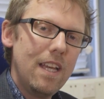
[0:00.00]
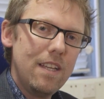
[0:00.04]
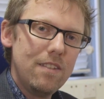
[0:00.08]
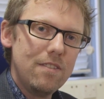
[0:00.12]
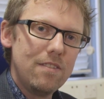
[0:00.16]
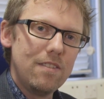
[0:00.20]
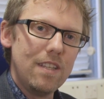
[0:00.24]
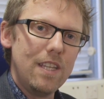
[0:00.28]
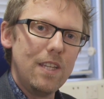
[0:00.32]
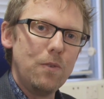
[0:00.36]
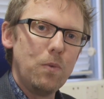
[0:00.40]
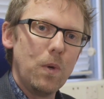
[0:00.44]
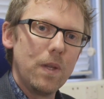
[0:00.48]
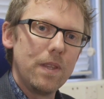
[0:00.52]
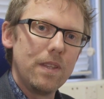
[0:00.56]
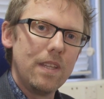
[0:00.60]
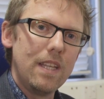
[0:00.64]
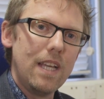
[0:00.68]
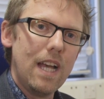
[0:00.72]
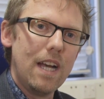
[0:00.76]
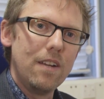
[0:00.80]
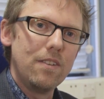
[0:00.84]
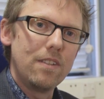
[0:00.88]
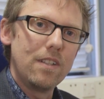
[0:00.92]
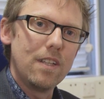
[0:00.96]
see what
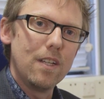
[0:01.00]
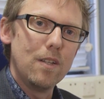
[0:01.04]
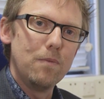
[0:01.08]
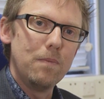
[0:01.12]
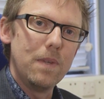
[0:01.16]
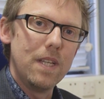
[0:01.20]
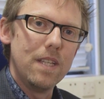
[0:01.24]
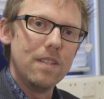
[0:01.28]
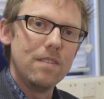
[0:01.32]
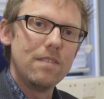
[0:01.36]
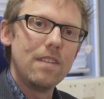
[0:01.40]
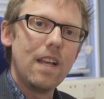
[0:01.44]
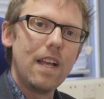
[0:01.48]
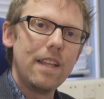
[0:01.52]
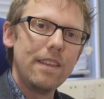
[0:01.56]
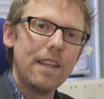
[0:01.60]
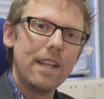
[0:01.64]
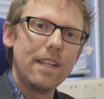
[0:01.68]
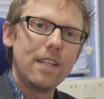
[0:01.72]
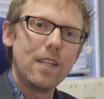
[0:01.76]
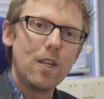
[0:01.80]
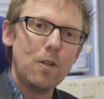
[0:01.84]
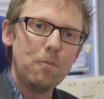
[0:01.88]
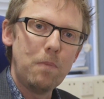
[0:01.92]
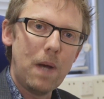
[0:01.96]
the outcome is, and
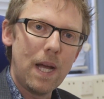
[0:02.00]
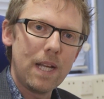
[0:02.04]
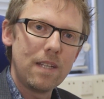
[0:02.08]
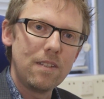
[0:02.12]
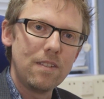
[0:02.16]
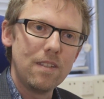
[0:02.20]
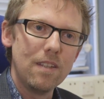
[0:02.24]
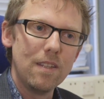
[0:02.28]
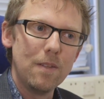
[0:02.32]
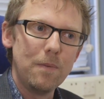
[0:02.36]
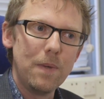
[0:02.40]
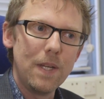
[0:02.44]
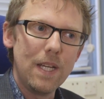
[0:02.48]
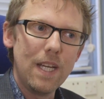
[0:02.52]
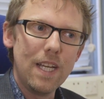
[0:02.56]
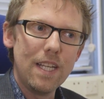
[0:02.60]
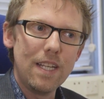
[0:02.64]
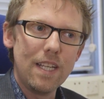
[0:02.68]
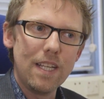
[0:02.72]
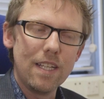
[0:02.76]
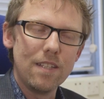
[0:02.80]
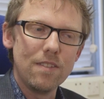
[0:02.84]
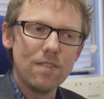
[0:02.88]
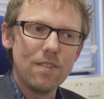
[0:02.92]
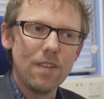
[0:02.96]
then go back to the
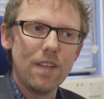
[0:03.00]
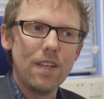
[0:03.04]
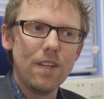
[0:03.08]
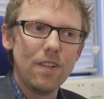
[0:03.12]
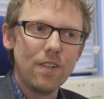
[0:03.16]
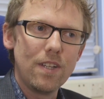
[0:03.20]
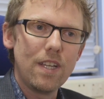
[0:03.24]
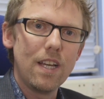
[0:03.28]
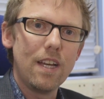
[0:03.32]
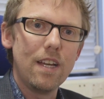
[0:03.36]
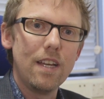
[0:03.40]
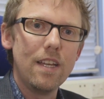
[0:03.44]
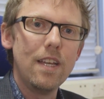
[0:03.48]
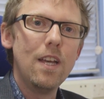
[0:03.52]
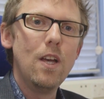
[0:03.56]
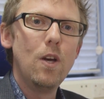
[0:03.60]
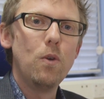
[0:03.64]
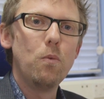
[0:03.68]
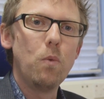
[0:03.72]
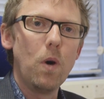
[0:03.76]
beginning and say, okay,